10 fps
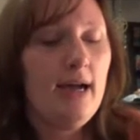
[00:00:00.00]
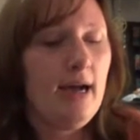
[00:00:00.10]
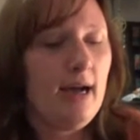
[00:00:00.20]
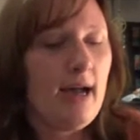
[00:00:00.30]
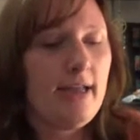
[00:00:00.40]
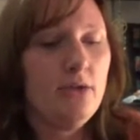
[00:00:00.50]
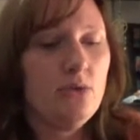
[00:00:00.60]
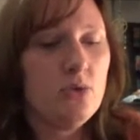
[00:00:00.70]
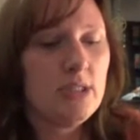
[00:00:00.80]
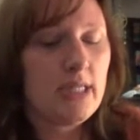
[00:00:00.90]
I
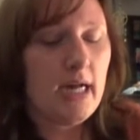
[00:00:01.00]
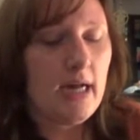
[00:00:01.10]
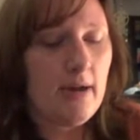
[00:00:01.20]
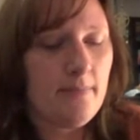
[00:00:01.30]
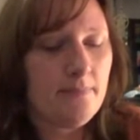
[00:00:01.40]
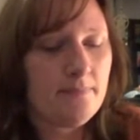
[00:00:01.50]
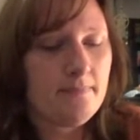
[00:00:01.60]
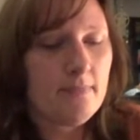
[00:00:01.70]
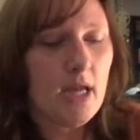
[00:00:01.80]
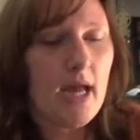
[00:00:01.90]
used an
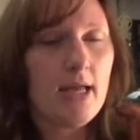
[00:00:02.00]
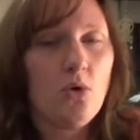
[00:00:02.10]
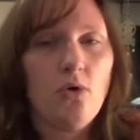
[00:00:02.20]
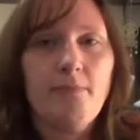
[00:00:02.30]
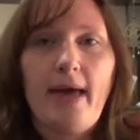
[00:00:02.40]
old